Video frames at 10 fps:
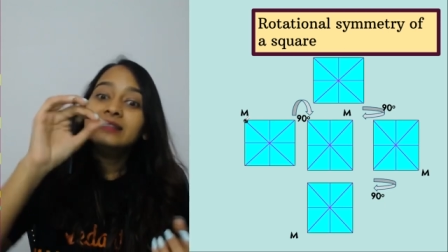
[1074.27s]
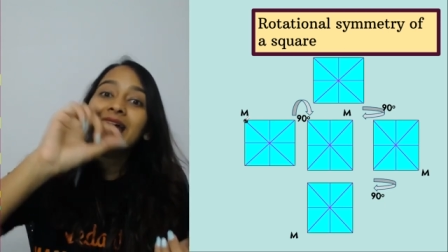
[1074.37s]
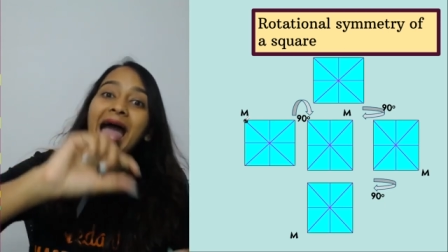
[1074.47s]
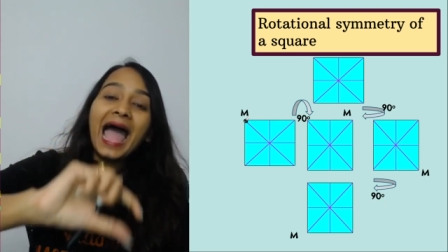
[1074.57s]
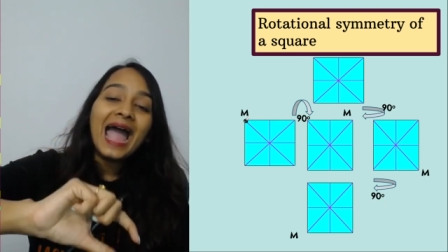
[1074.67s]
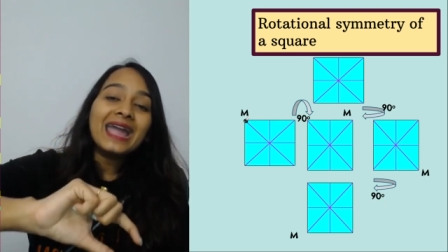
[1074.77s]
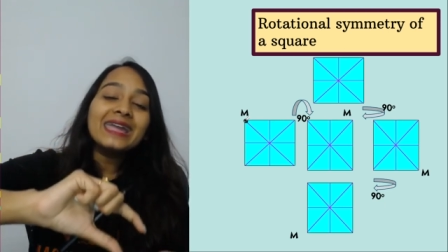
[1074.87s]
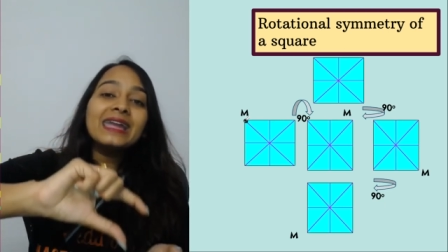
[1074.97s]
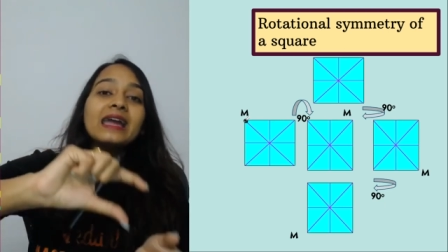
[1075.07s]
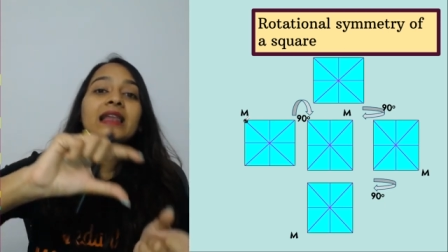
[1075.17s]
The
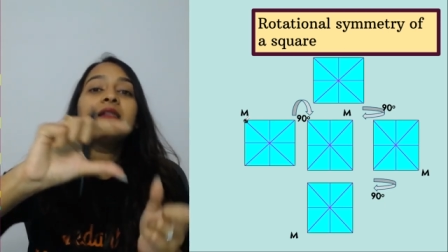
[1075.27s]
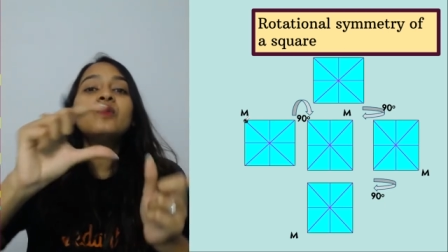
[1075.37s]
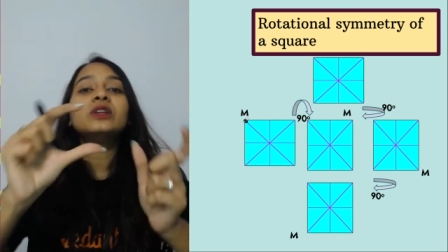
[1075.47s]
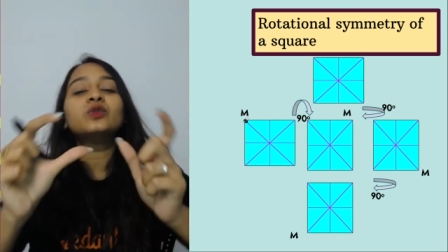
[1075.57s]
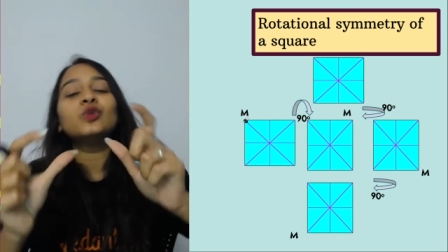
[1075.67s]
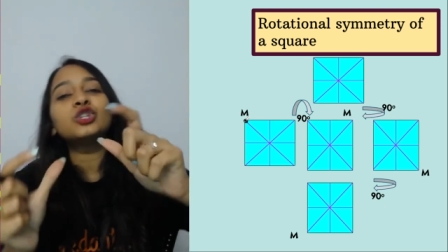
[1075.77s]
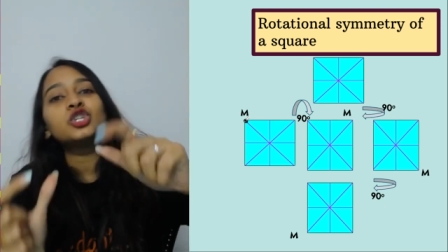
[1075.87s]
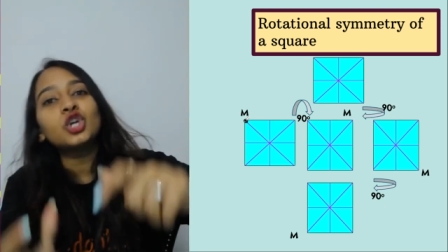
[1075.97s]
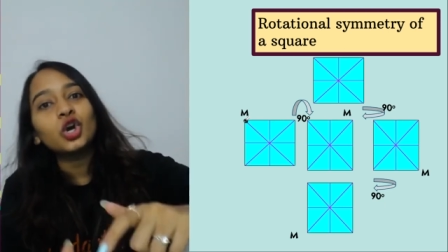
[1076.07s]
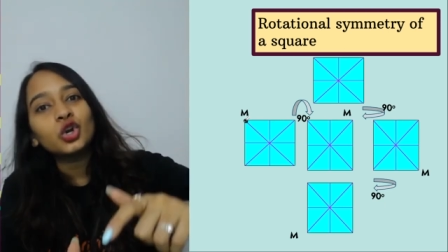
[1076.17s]
angle with
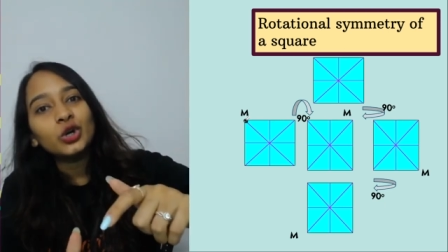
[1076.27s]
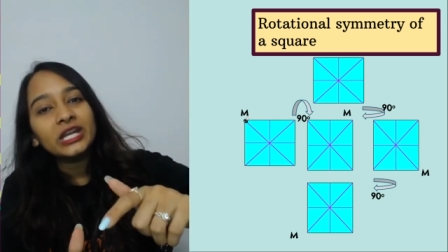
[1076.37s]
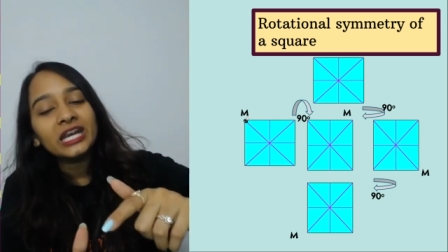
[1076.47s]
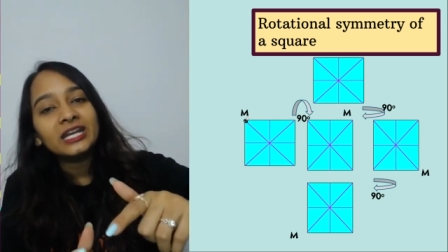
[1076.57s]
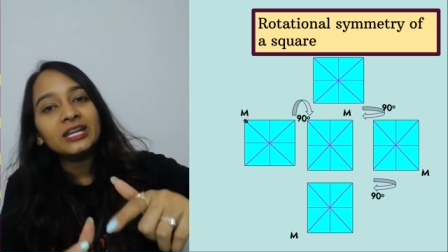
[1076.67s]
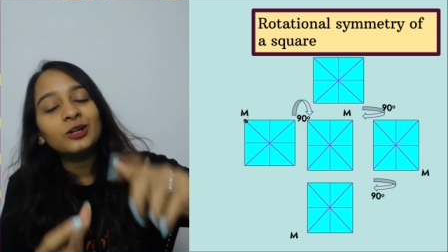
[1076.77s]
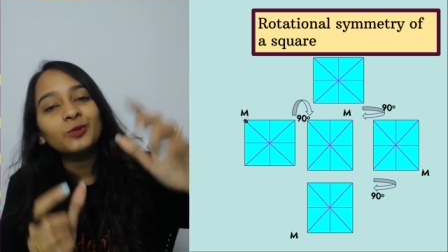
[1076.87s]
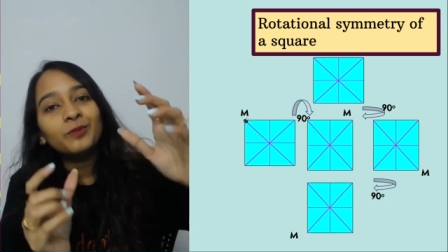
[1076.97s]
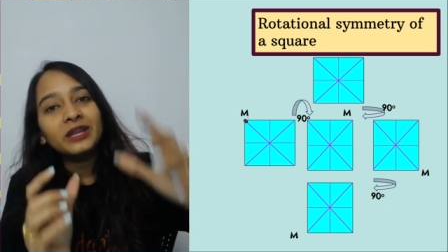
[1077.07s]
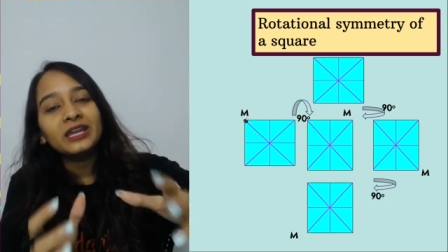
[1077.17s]
which you're rotating to
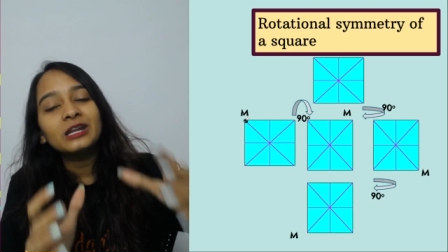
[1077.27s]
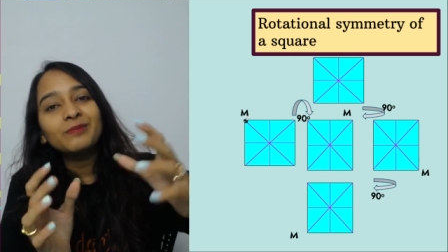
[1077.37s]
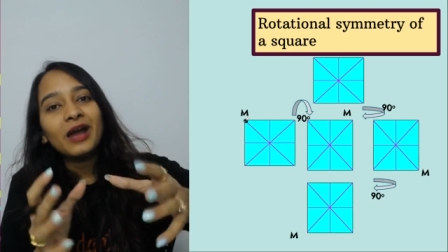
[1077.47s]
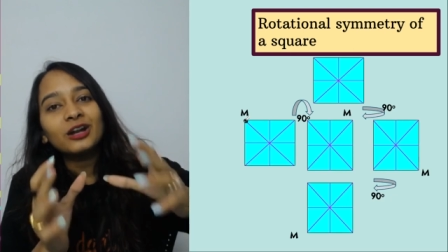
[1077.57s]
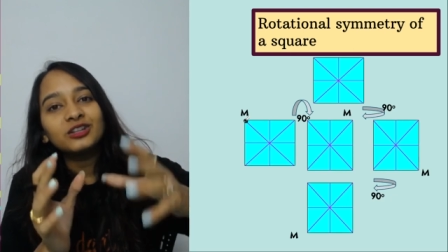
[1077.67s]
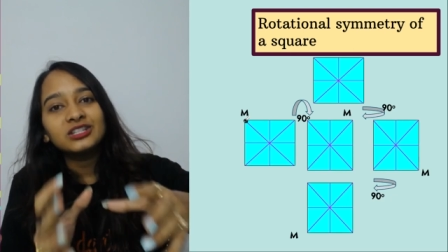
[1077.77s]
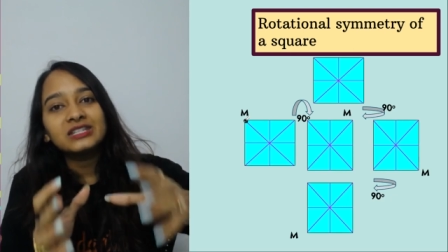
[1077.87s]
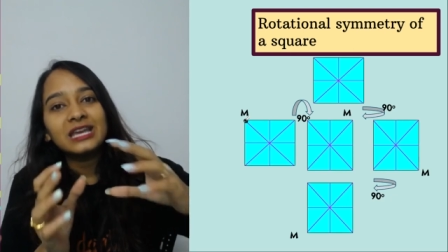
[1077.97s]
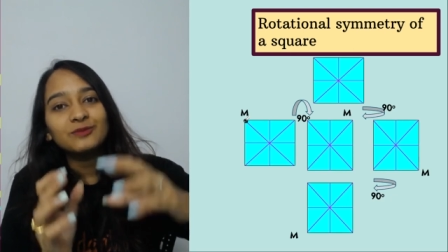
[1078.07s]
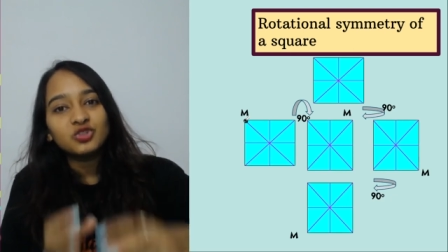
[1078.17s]
bring it back to the
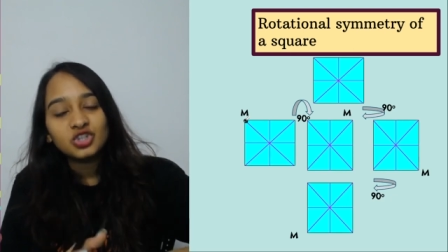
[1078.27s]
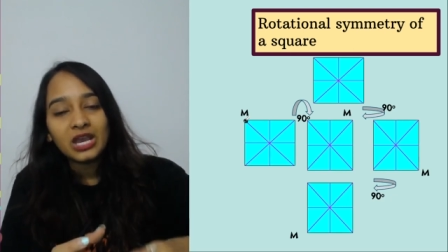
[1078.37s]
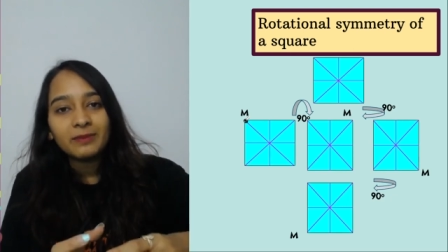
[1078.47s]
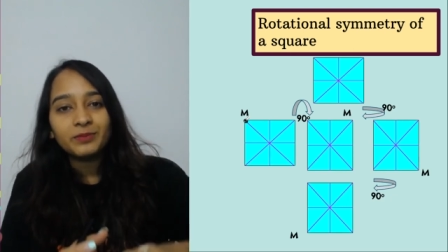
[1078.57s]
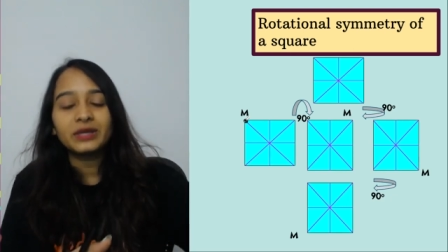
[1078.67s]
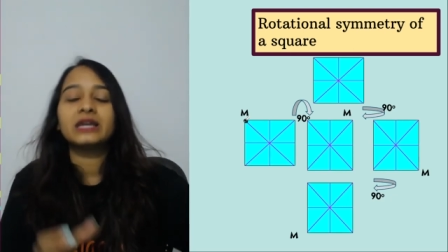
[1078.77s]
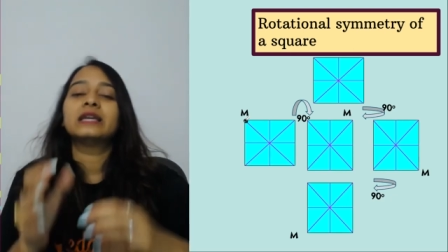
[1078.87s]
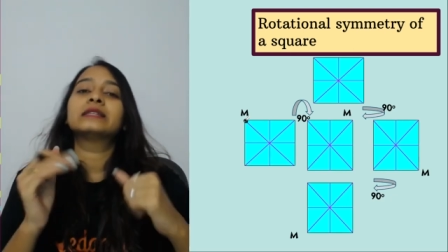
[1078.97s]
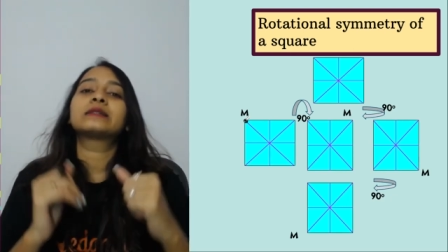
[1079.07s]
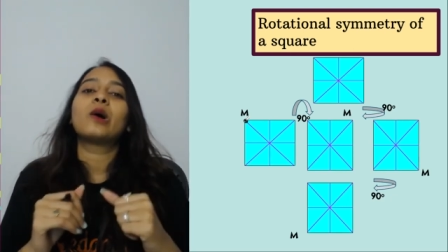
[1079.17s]
same shape
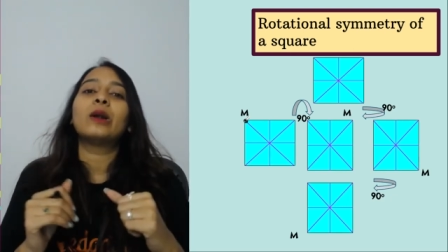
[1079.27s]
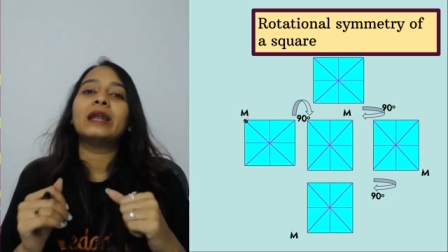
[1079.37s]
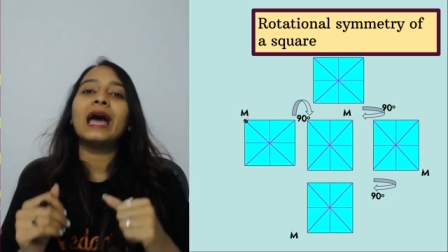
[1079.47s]
is called